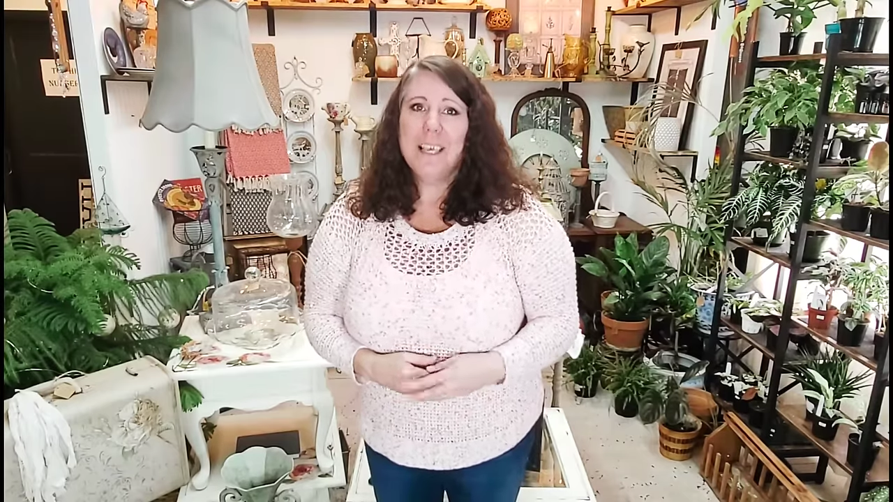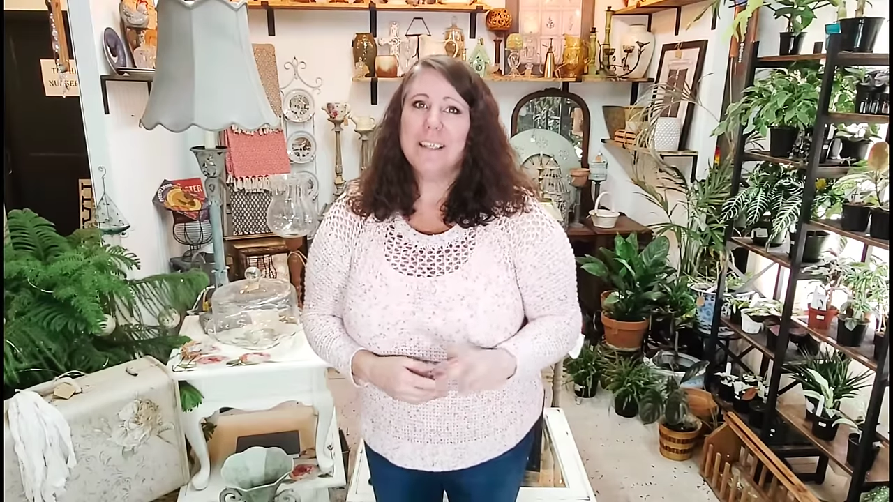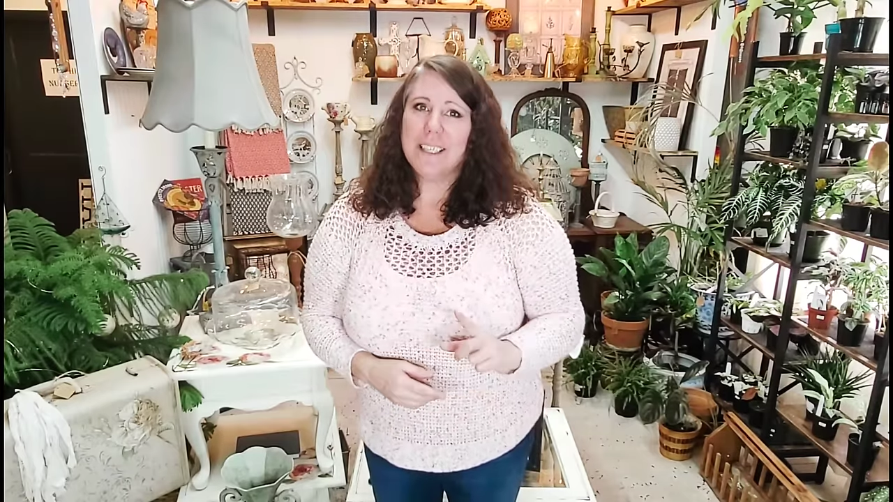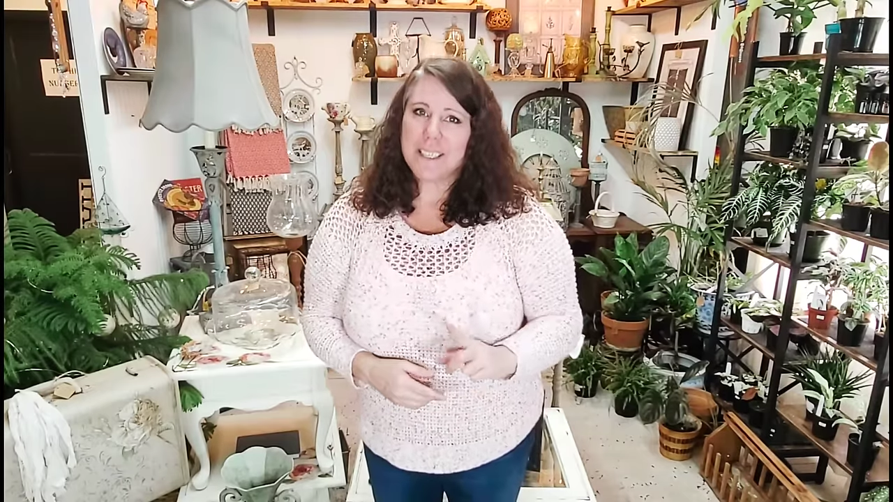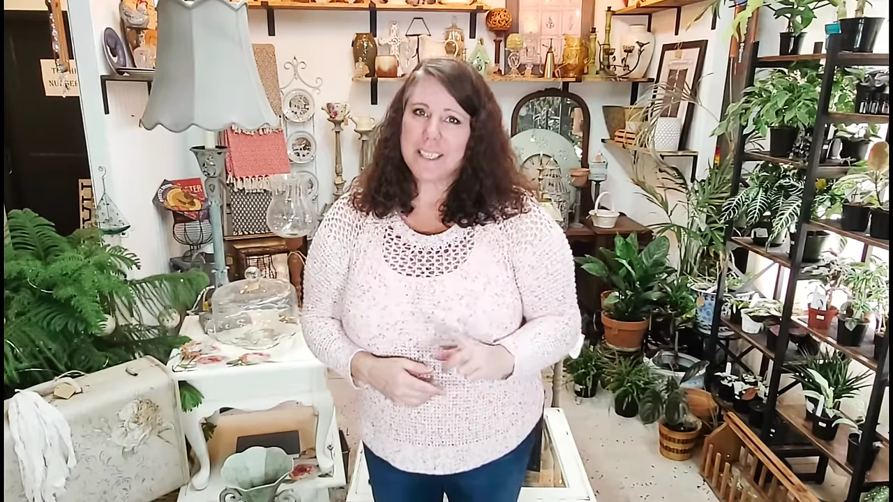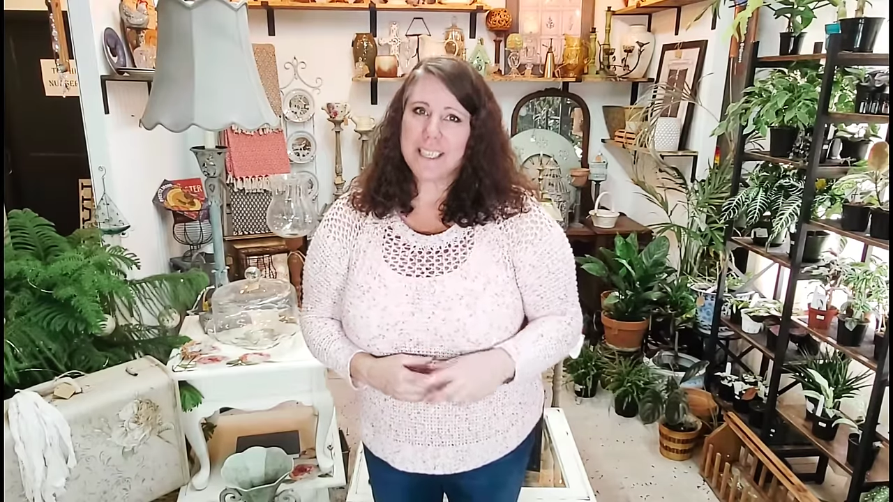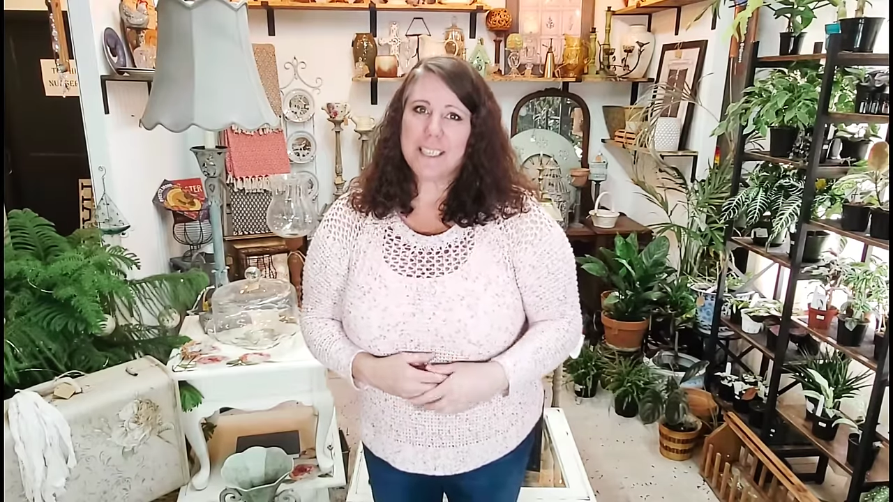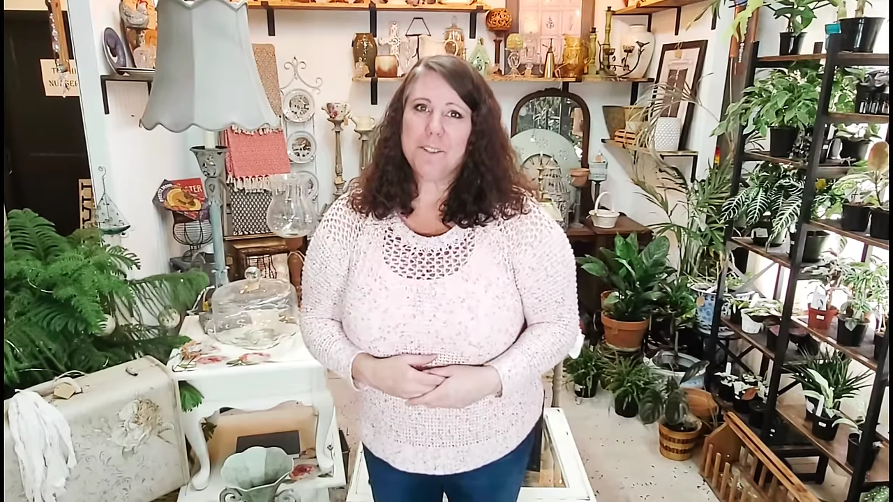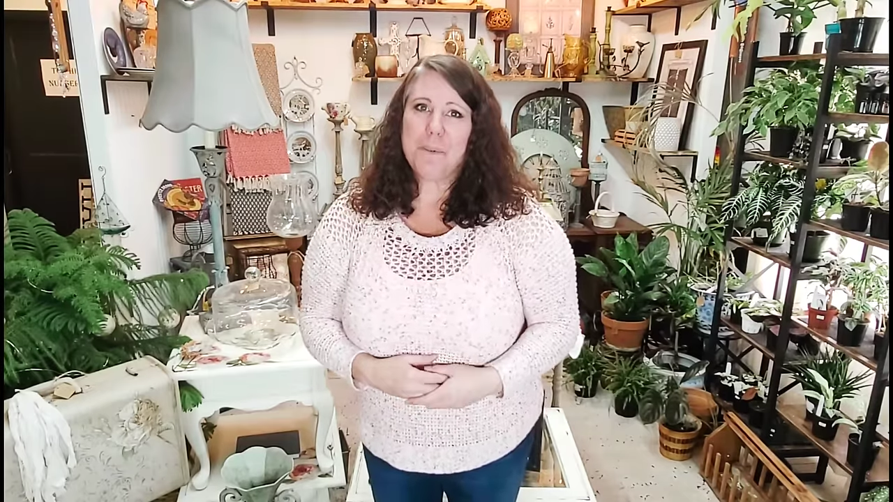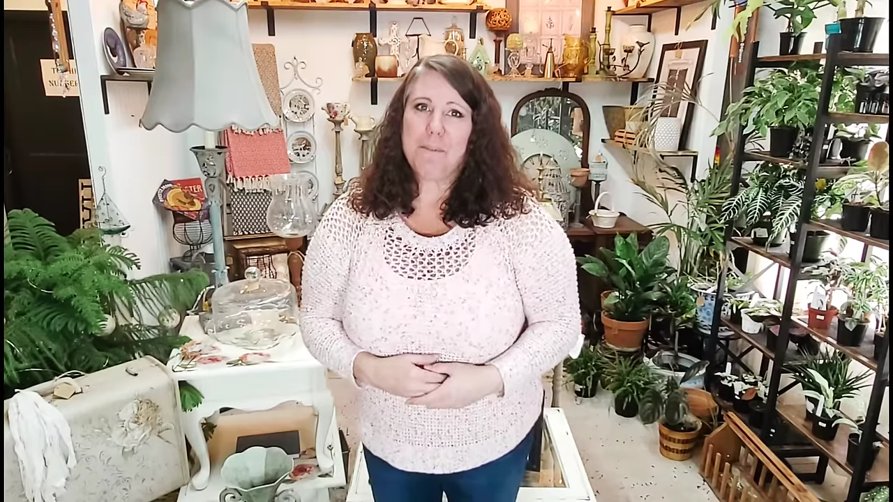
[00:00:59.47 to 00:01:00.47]
let's get
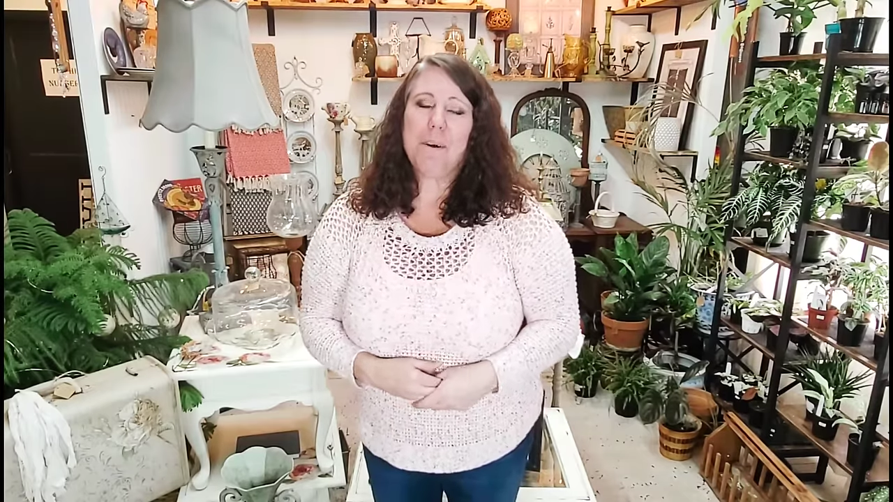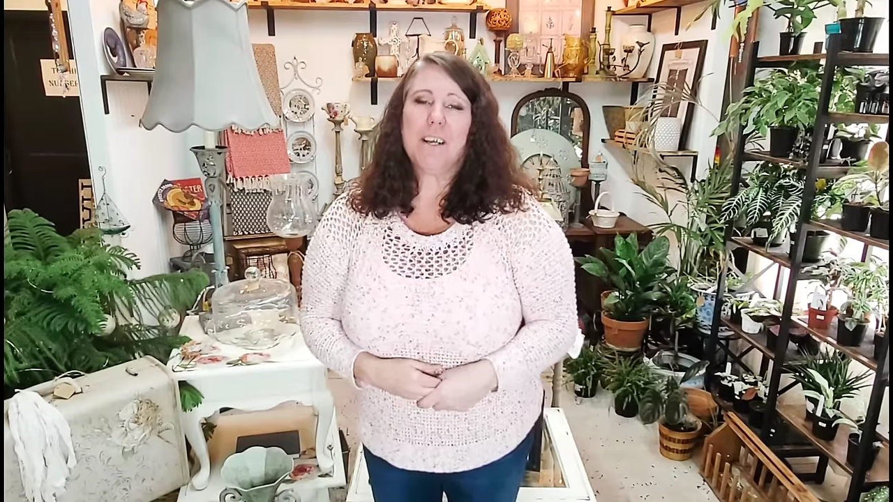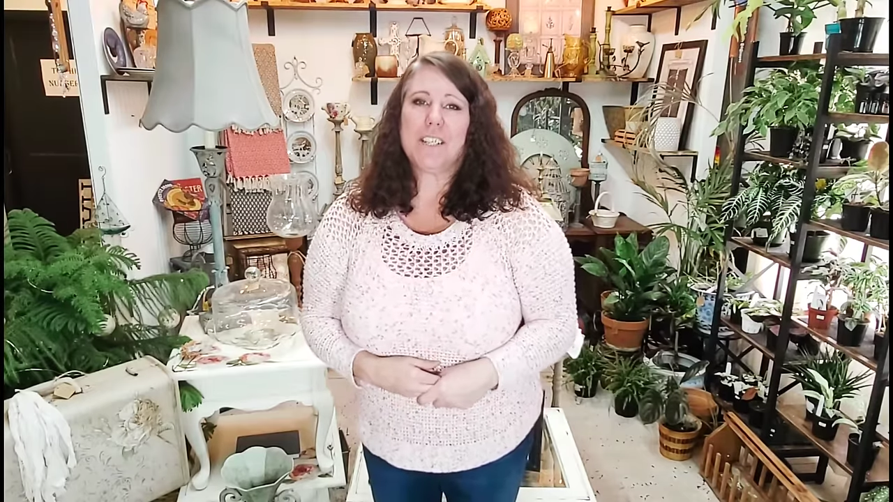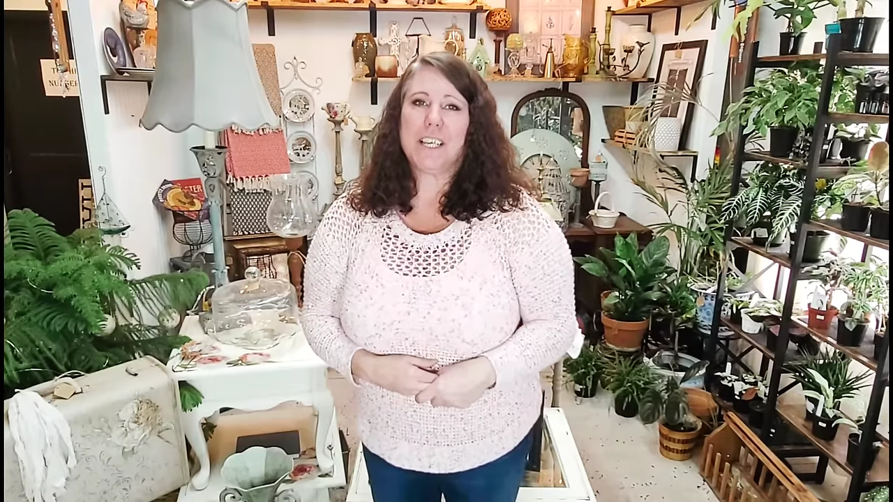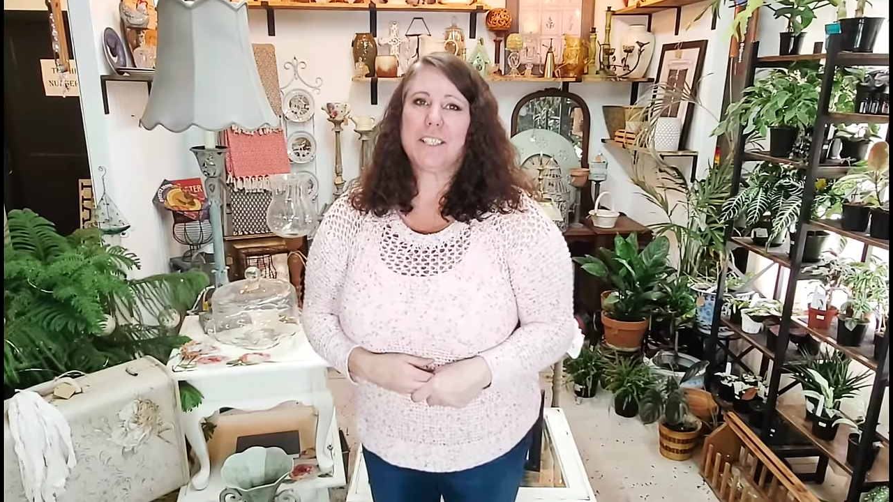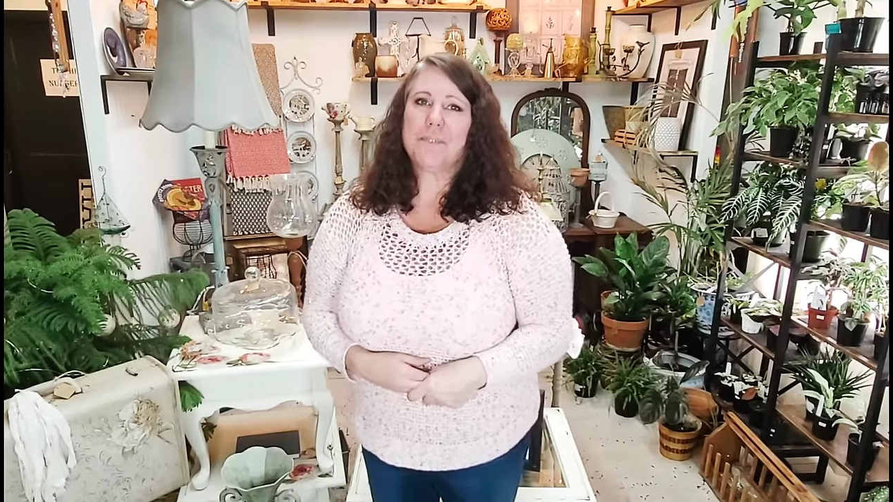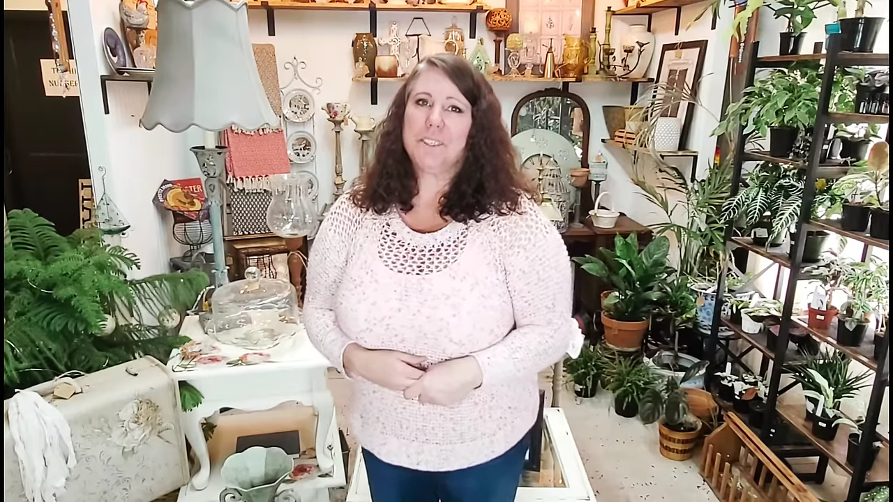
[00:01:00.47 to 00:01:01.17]
to my projects for